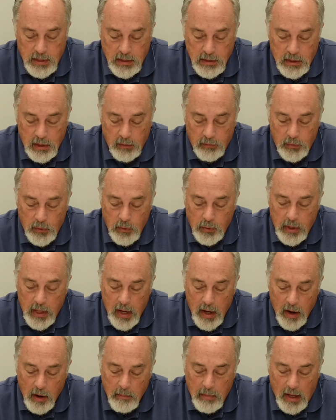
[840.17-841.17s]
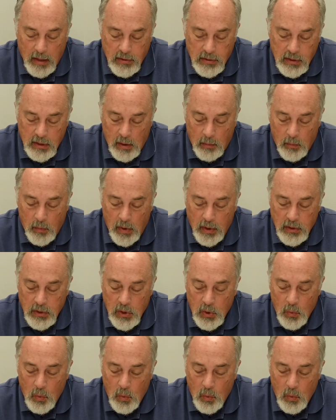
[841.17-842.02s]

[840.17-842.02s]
and says, if you care about someone,